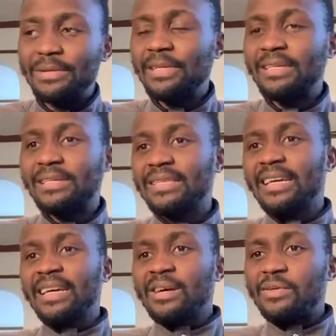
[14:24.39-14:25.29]
It's
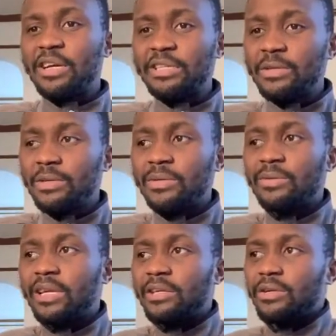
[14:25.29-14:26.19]
when
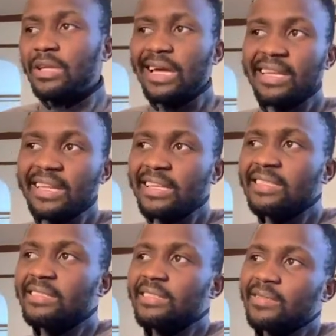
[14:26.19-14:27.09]
you're
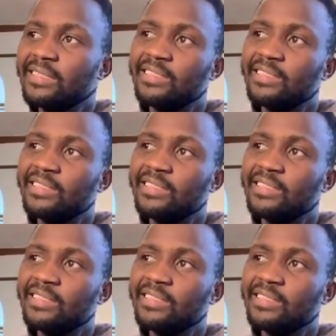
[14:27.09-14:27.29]
learning,